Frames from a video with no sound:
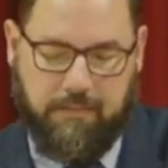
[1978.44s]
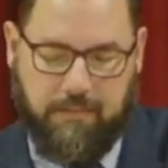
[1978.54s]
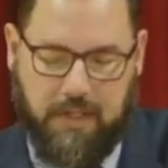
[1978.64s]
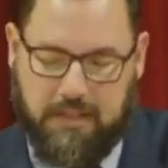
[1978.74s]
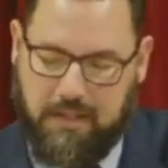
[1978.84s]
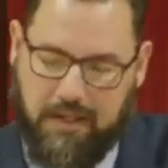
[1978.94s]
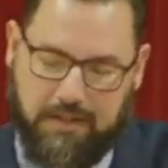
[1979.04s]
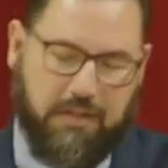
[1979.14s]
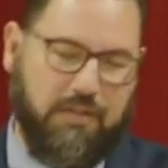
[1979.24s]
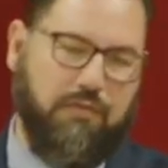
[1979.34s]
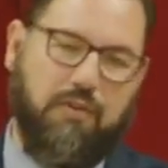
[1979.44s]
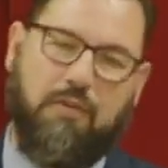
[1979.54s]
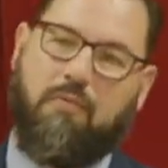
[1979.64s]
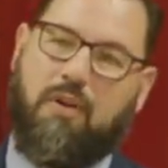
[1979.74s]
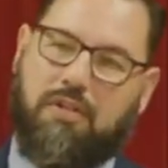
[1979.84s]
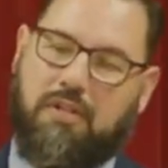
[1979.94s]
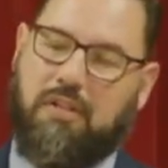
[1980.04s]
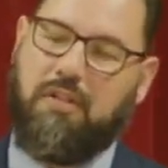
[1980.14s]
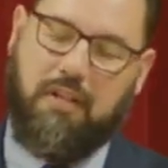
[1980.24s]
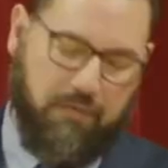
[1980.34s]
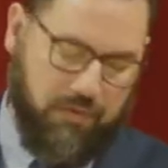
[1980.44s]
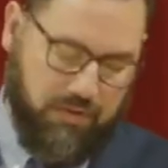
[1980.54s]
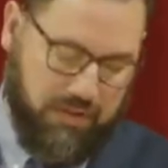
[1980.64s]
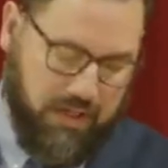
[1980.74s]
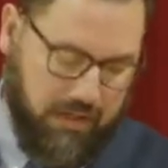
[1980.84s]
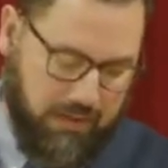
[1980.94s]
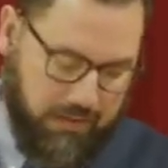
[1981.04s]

It's not just foot washing. Look at verse 10.